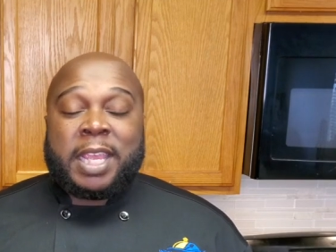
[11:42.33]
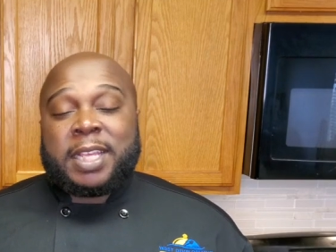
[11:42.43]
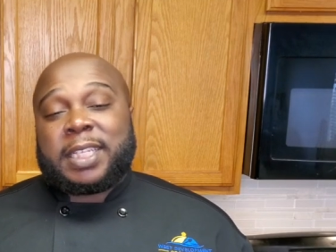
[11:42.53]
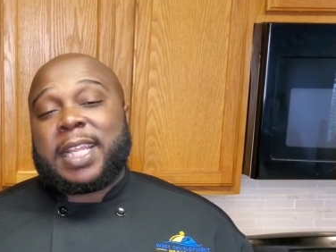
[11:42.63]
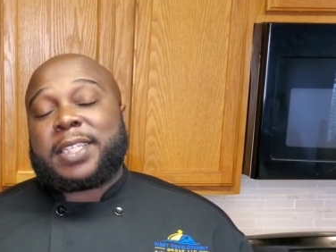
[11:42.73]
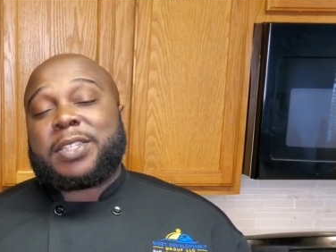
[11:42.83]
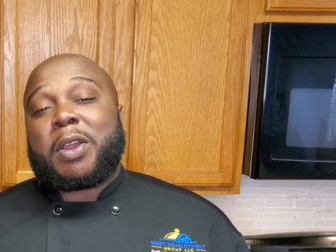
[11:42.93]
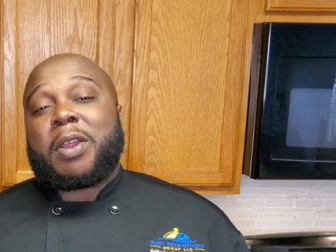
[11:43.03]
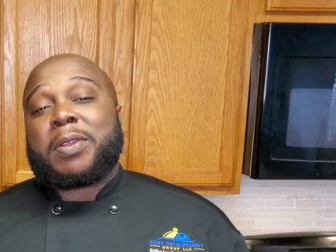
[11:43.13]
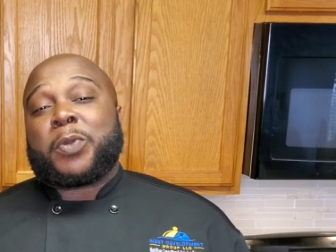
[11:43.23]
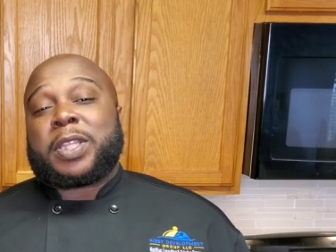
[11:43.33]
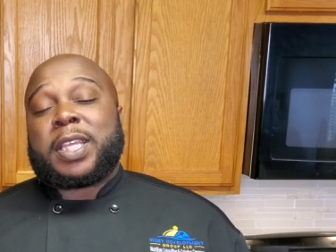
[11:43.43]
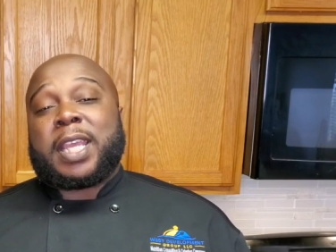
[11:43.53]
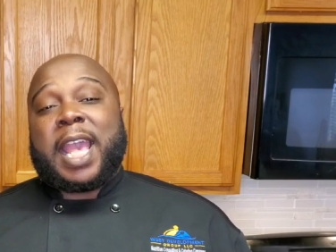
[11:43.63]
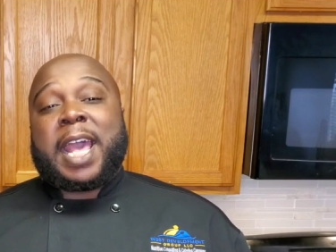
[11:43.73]
See, let's start with
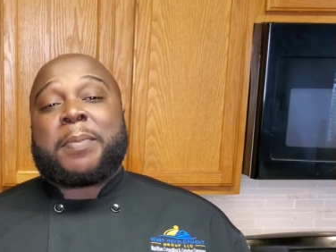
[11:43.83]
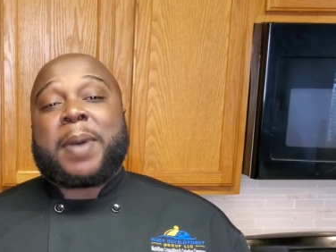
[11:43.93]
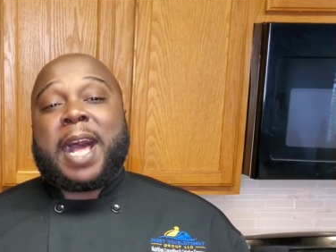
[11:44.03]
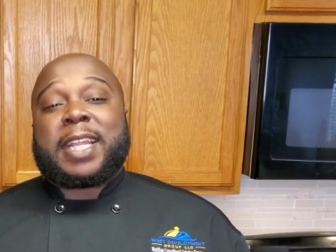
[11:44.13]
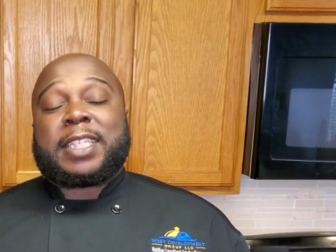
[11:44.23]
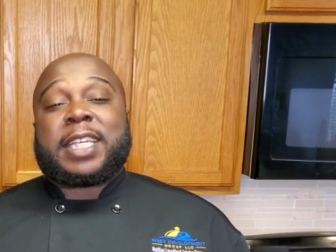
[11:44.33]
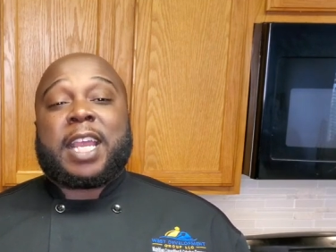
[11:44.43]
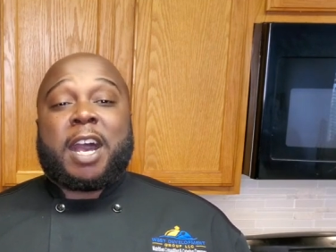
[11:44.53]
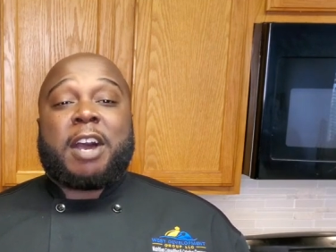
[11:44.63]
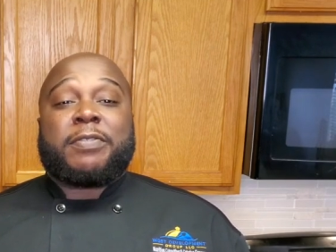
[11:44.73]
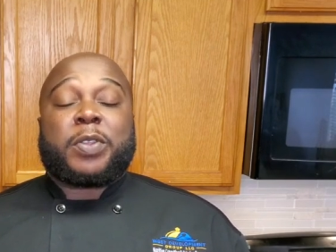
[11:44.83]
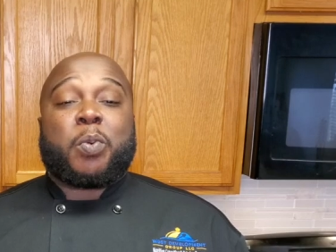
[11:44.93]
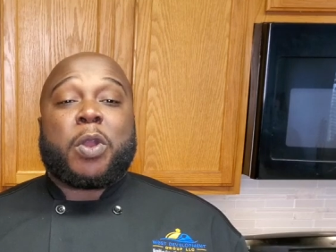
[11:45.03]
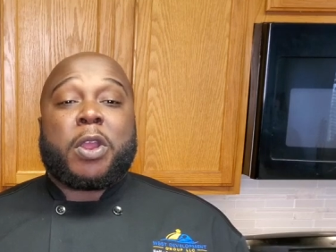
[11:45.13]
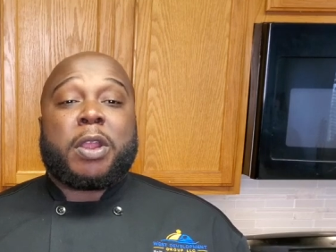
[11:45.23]
the etymology of the
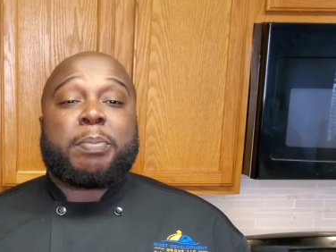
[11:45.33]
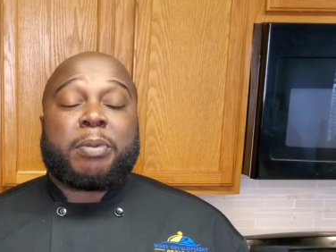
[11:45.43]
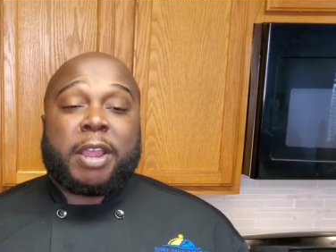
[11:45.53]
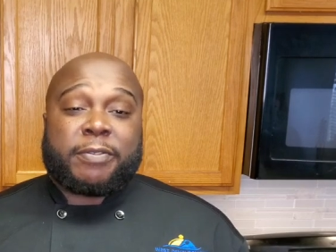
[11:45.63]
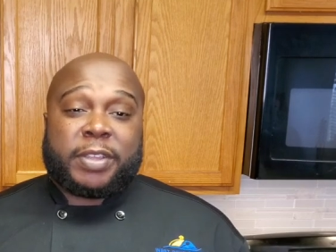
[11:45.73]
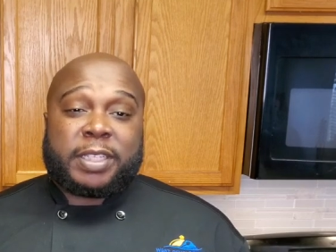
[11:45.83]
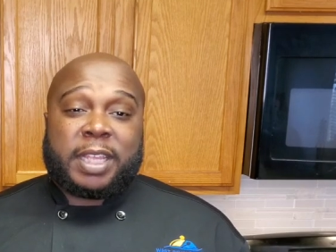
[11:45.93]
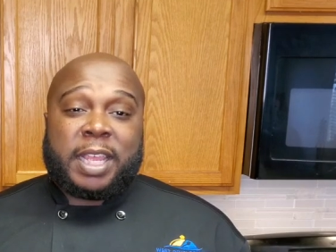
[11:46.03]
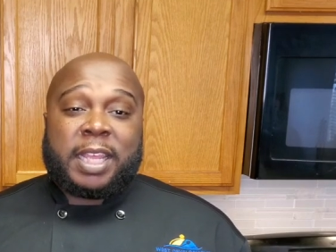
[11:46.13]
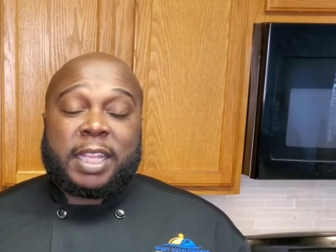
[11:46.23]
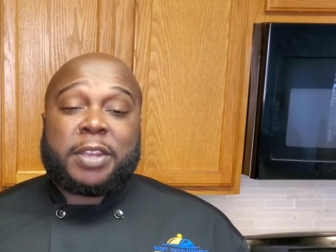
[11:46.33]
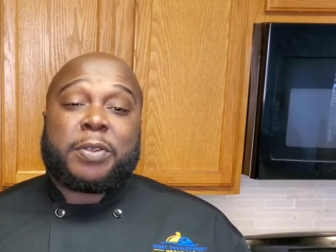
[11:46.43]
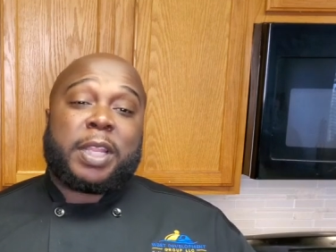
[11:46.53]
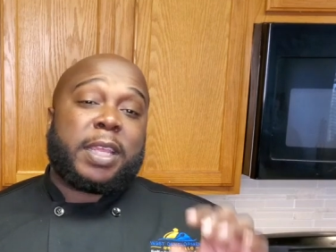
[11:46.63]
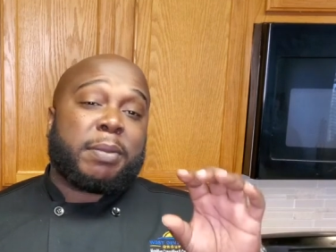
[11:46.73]
word breakfast.
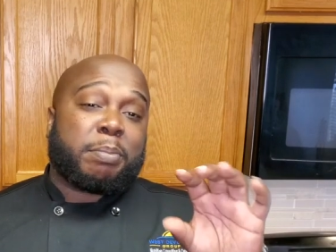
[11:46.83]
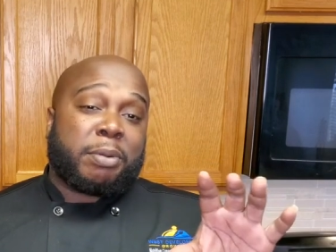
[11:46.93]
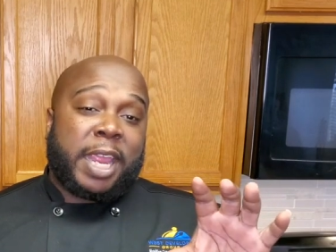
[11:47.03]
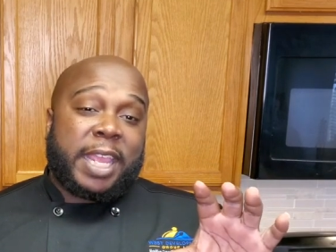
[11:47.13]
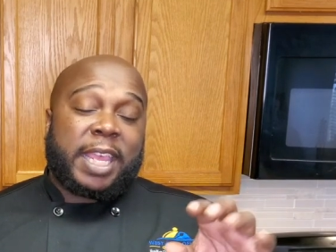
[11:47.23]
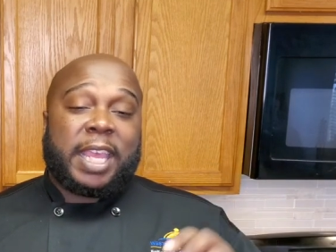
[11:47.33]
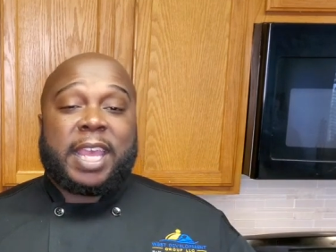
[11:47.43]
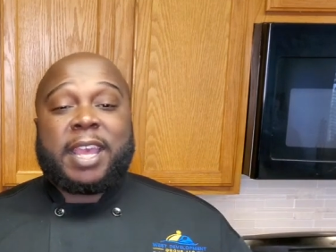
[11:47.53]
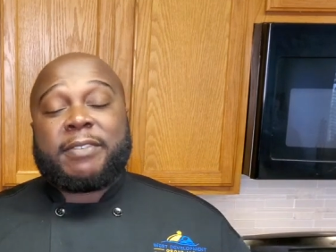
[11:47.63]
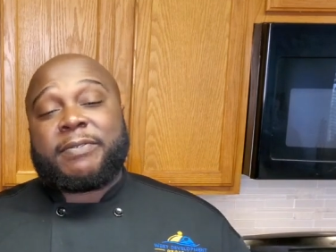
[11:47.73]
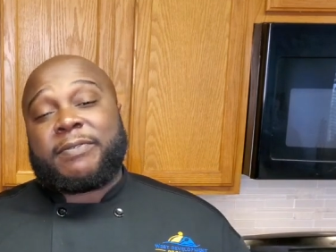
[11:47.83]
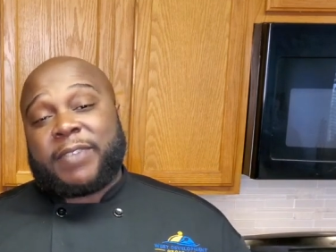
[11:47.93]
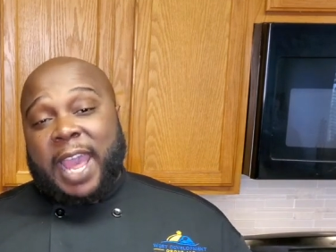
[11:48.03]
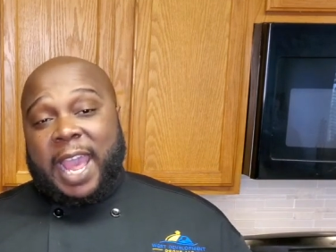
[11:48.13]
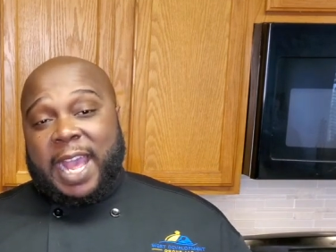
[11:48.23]
Literally, break
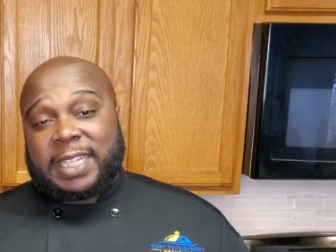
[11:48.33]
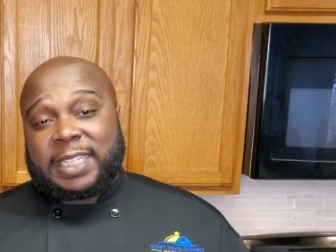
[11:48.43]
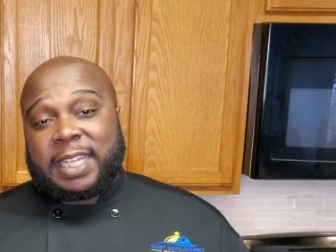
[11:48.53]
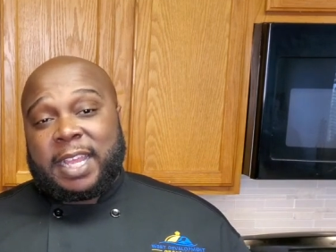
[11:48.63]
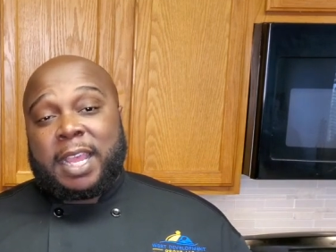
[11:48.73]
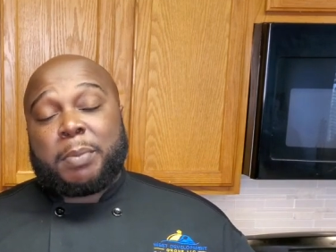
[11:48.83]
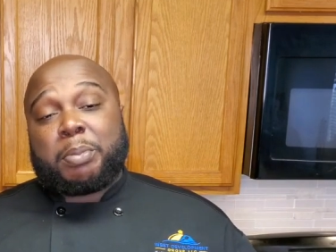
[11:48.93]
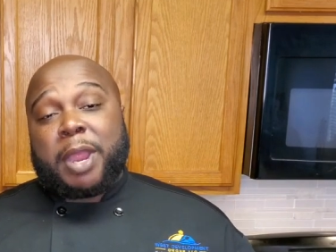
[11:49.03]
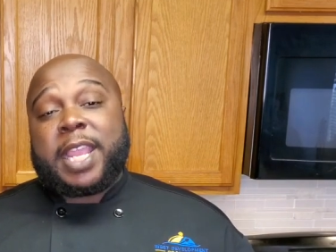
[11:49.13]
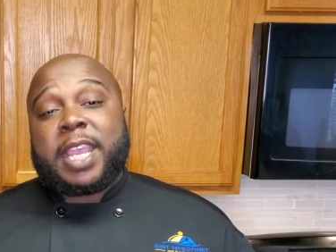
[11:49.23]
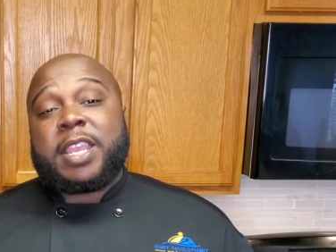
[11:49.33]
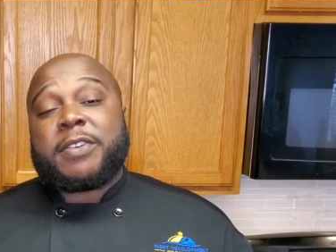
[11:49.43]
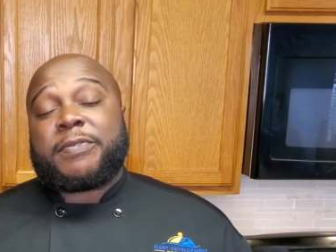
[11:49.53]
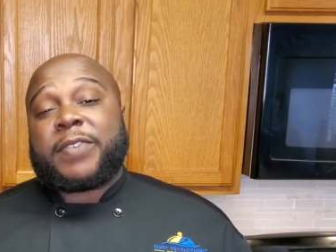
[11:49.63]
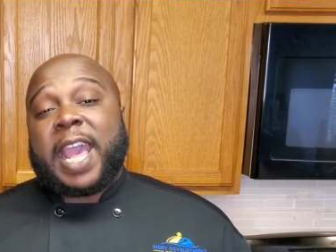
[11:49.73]
fast. Breaking
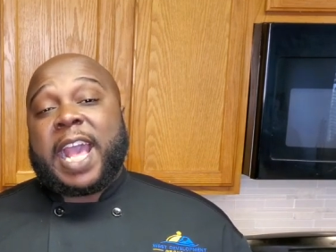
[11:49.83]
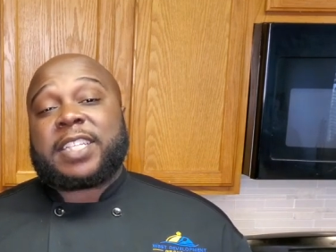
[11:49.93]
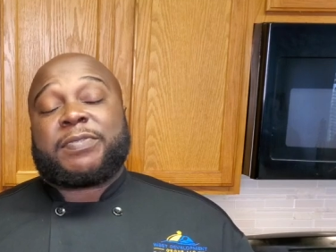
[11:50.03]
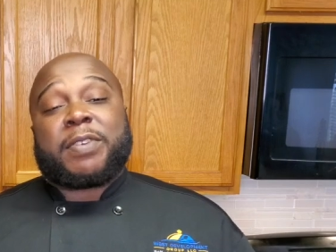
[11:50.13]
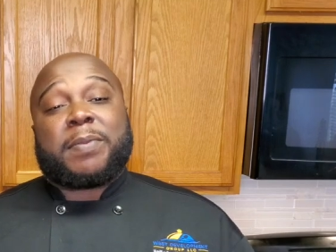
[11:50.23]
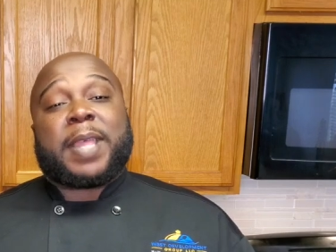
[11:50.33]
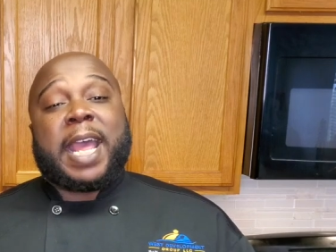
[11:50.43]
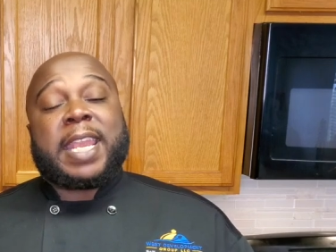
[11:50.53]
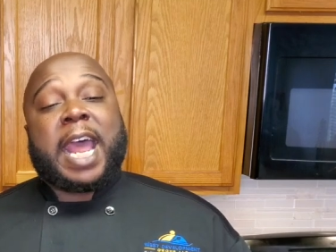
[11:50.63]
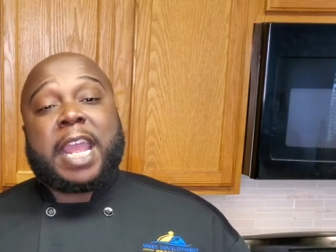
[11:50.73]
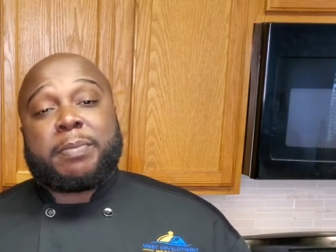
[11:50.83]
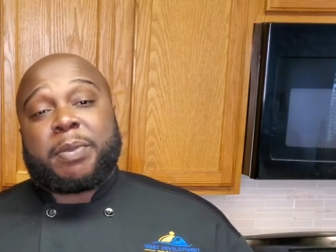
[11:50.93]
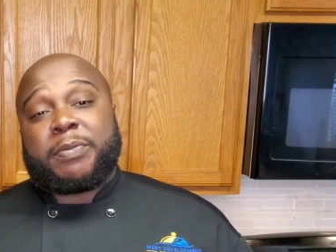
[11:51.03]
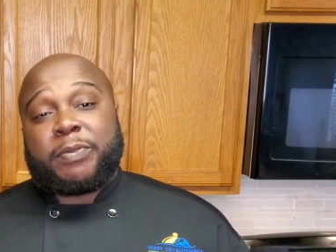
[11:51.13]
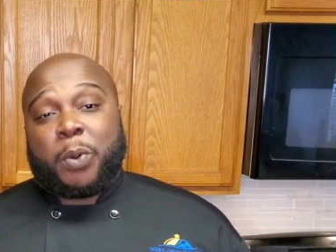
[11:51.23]
your fast from that night
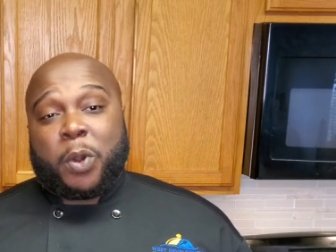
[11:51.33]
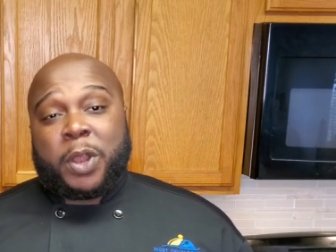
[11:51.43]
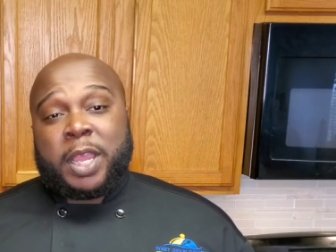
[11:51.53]
before.